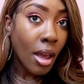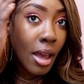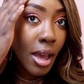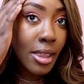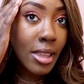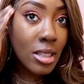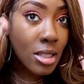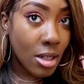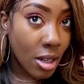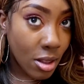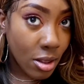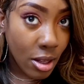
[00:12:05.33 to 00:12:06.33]
And that's
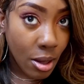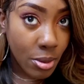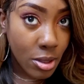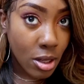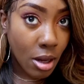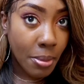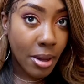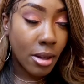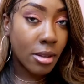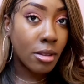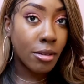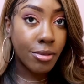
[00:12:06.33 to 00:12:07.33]
another thing I want to talk
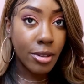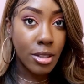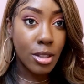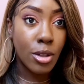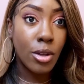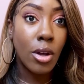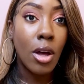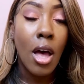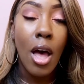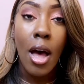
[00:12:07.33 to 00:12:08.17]
about, the frontal.